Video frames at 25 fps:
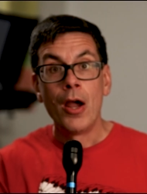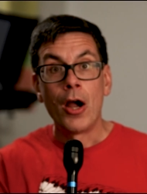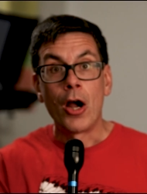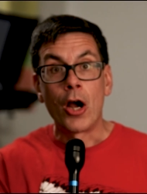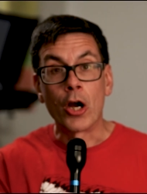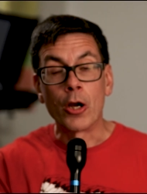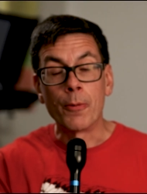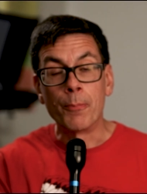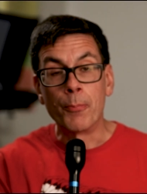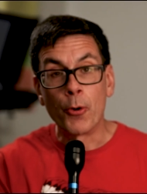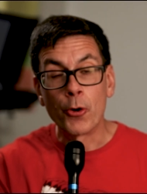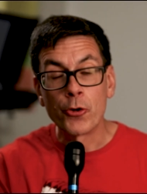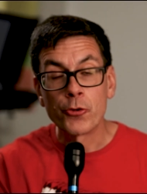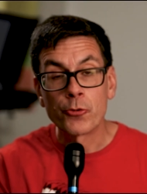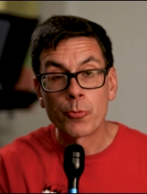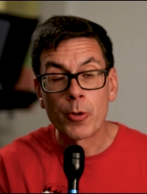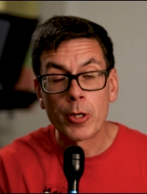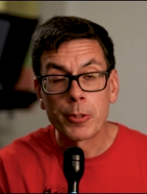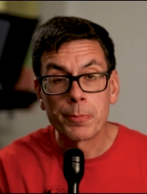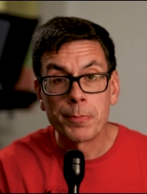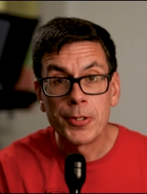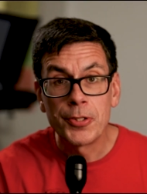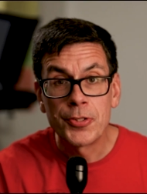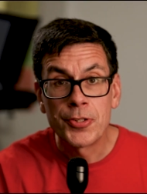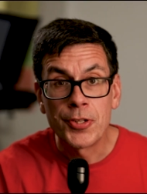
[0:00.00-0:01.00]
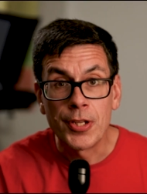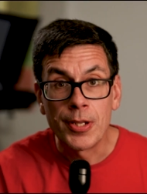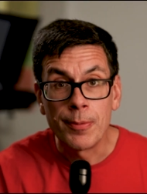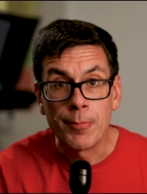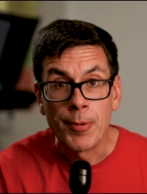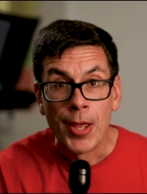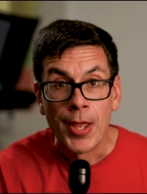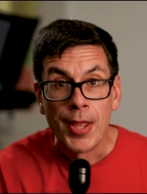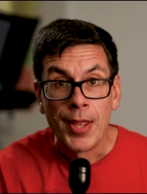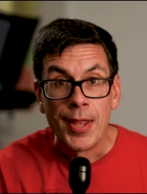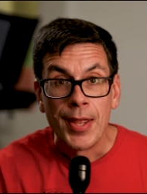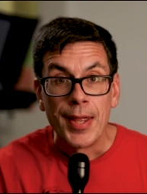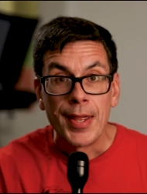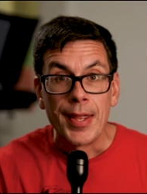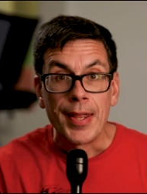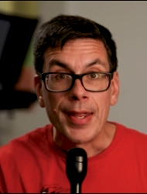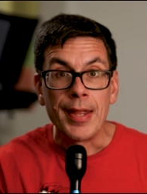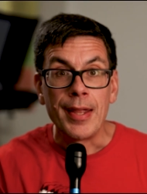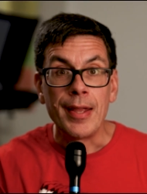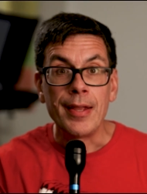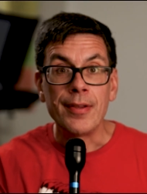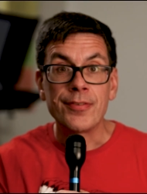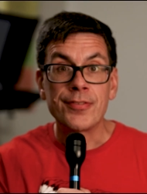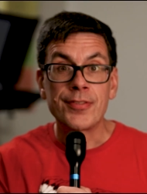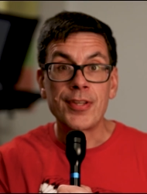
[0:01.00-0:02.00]
Our boys rugby team
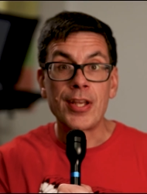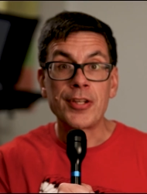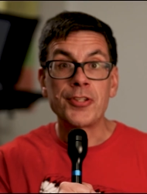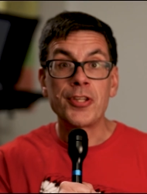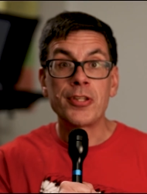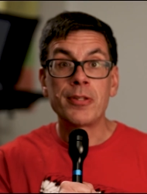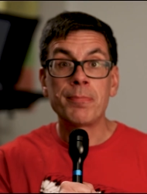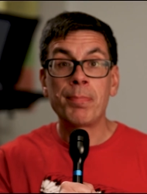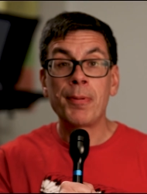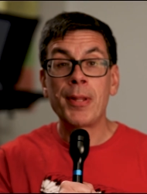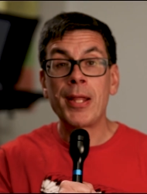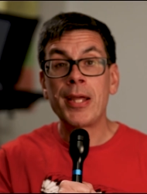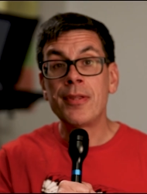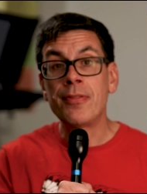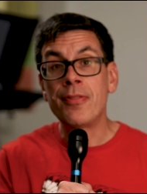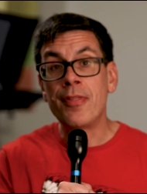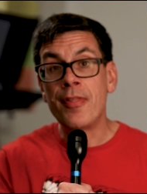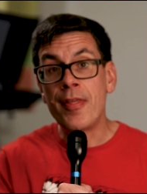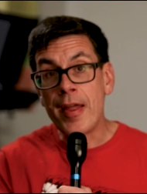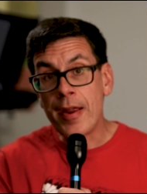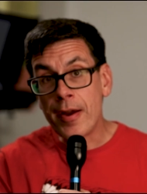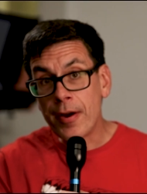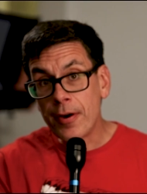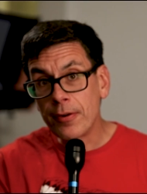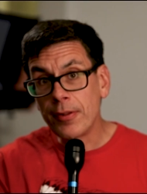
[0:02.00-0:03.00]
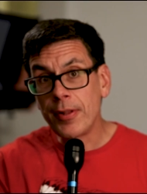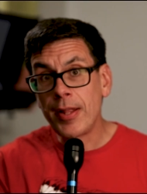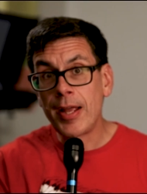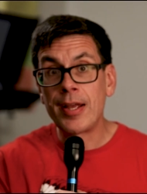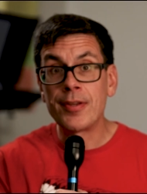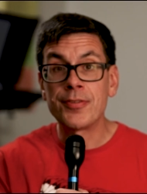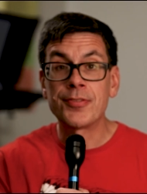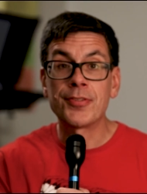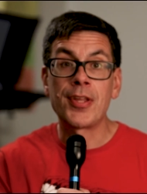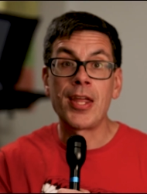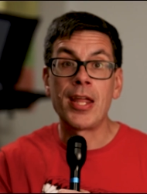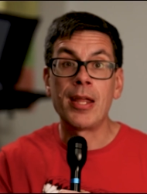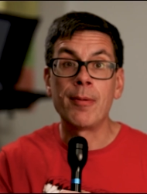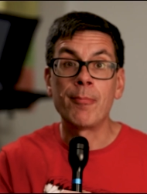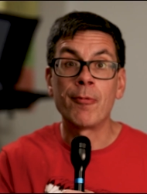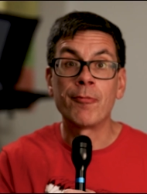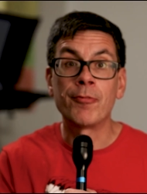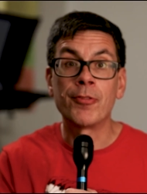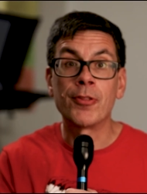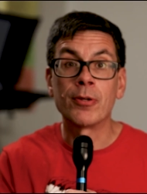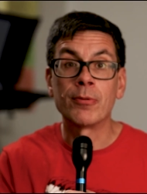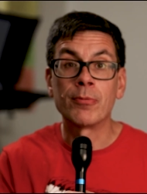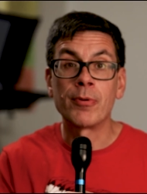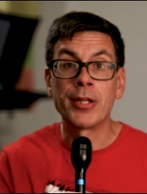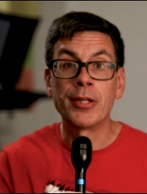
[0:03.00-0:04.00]
is set to play their last game
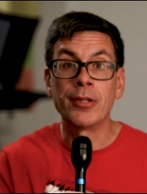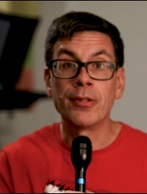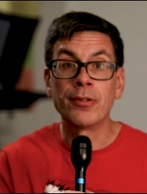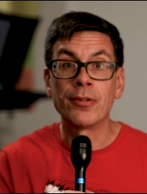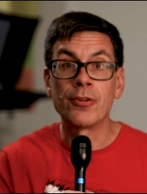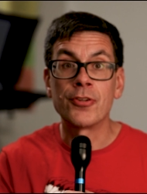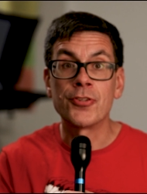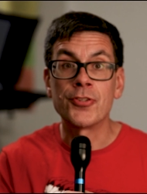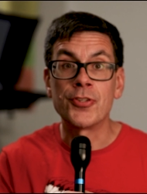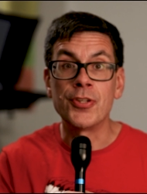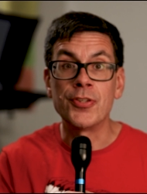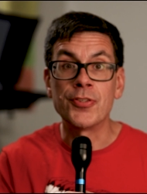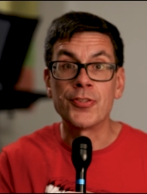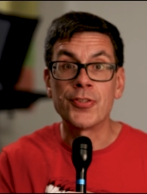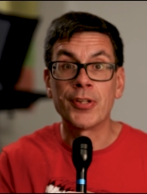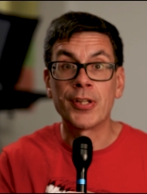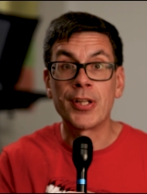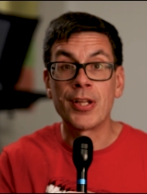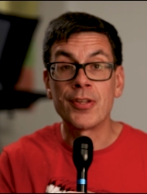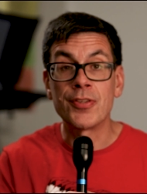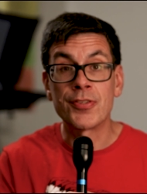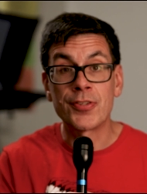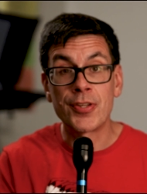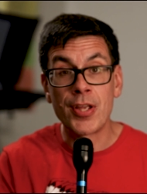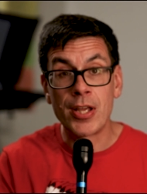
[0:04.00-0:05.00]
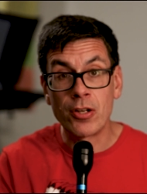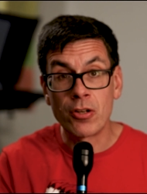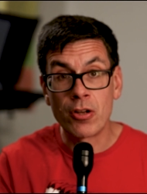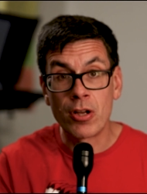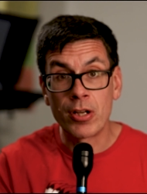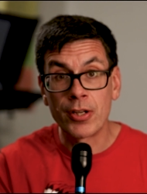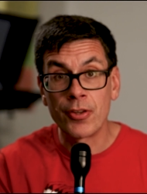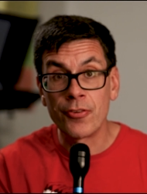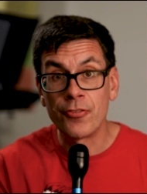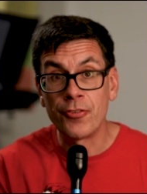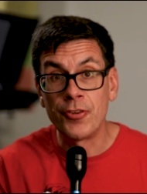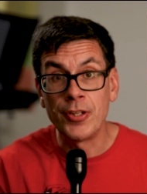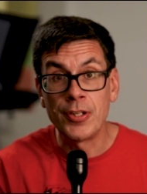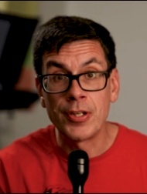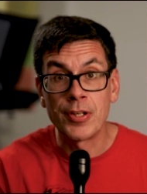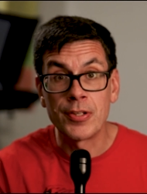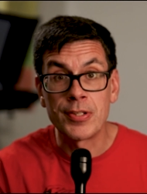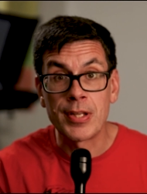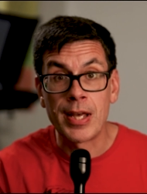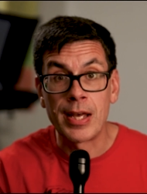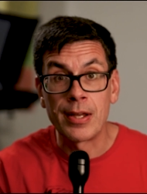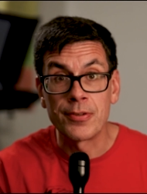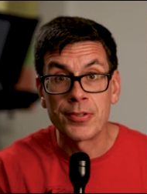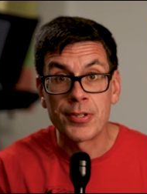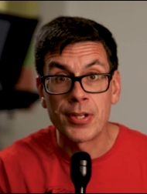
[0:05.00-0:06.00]
of their regular season against St. Augustine in
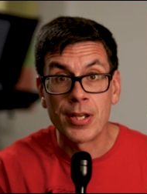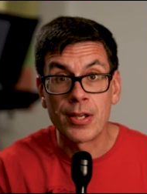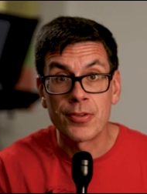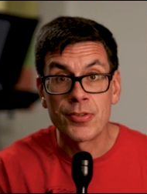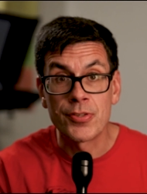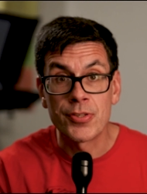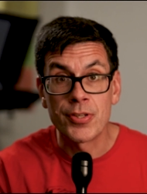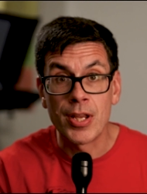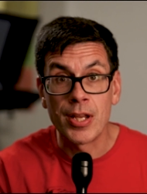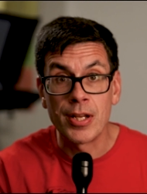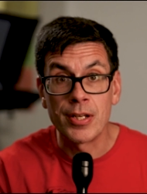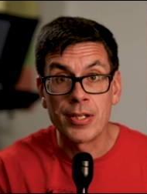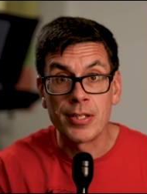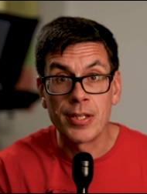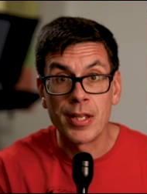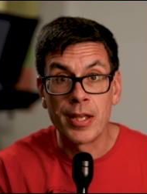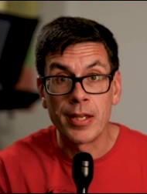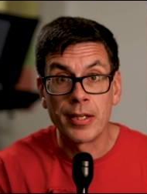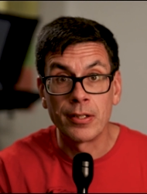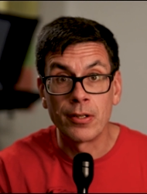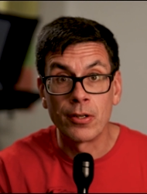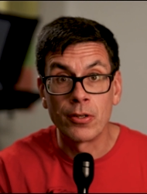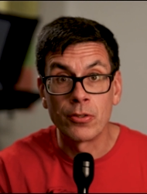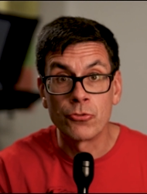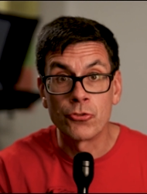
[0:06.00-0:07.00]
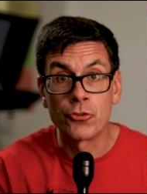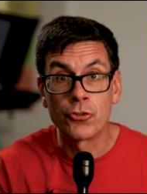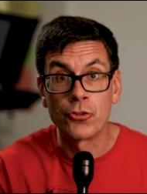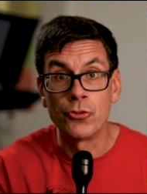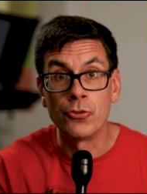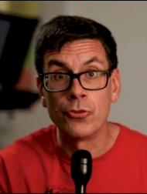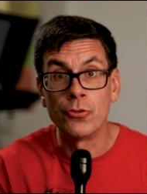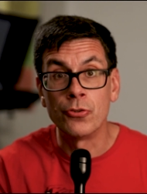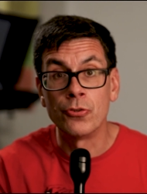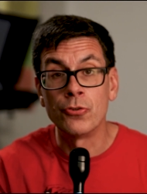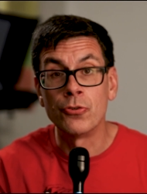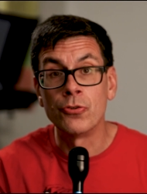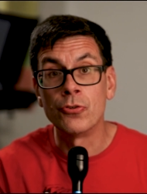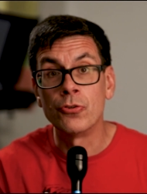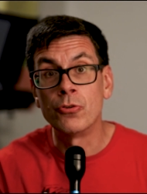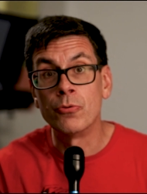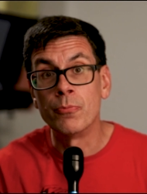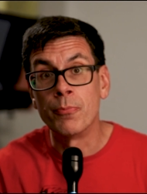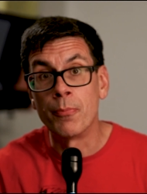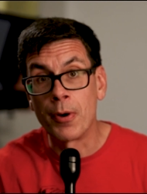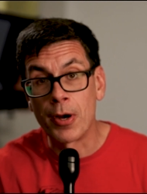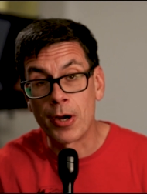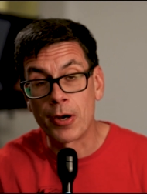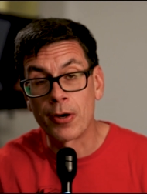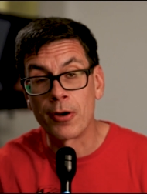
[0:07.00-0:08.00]
downtown San Diego
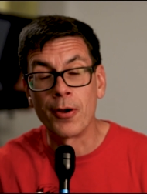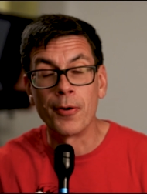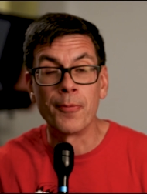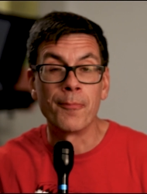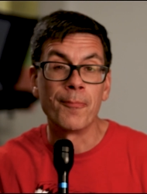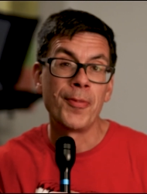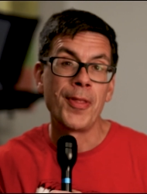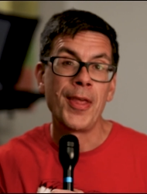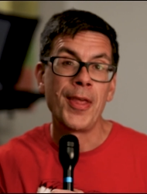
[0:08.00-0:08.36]
tomorrow.